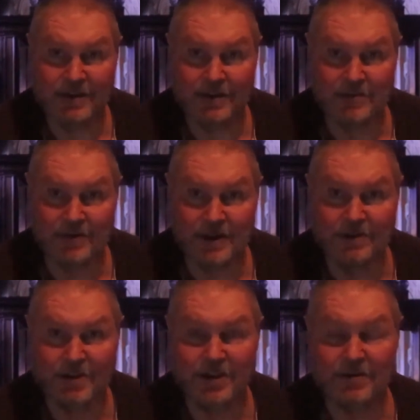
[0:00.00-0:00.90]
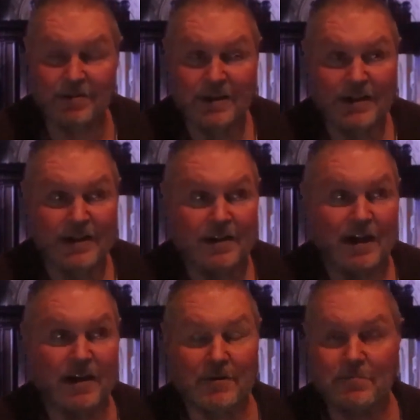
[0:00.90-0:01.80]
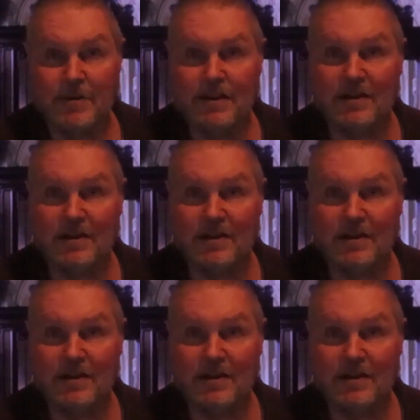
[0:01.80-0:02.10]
covenant of friendship, uh,